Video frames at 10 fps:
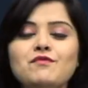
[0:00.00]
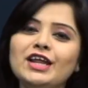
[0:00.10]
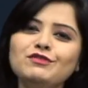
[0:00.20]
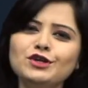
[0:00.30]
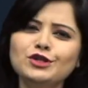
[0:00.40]
Well,
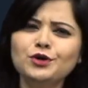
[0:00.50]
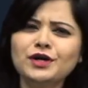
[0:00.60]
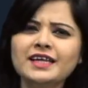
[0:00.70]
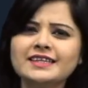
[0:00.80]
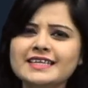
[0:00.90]
if you
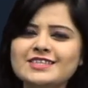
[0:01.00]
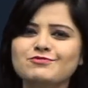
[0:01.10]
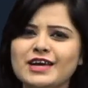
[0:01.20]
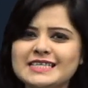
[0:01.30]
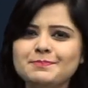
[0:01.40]
look at this
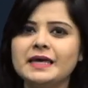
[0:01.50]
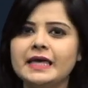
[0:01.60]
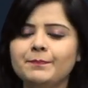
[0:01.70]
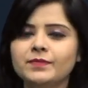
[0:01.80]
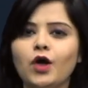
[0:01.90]

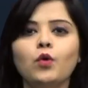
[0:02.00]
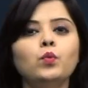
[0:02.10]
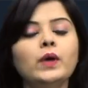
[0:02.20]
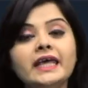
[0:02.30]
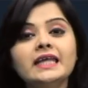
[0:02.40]
recipe,
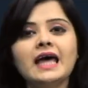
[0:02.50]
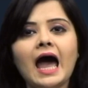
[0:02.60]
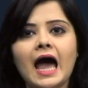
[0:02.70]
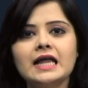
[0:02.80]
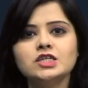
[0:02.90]
we can
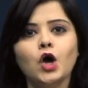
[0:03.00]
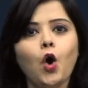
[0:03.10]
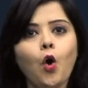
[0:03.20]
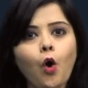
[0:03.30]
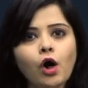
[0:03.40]
add
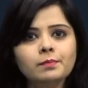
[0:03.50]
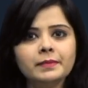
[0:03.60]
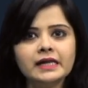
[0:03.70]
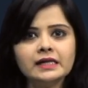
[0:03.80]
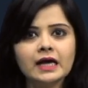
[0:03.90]
whole
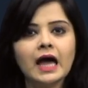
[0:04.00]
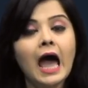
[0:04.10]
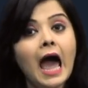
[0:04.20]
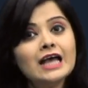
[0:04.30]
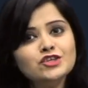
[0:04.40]
milk
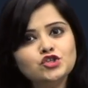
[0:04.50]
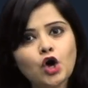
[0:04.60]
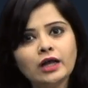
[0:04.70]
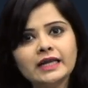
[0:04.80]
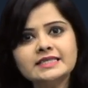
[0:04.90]
and
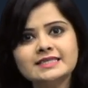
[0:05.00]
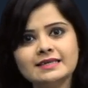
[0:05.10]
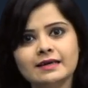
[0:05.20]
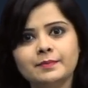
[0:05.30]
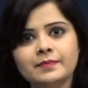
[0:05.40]
chocolate
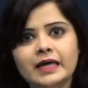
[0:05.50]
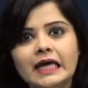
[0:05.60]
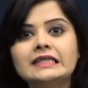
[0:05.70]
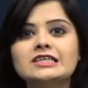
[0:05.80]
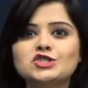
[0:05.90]
syrup
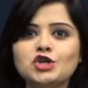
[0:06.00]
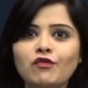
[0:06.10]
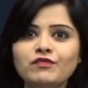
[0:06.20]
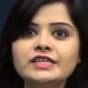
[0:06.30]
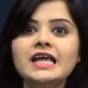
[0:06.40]
in the
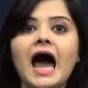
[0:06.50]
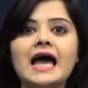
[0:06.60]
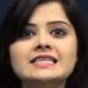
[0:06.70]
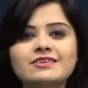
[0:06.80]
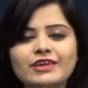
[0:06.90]
softened
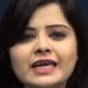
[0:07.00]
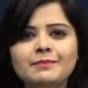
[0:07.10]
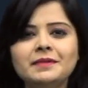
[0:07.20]
ice cream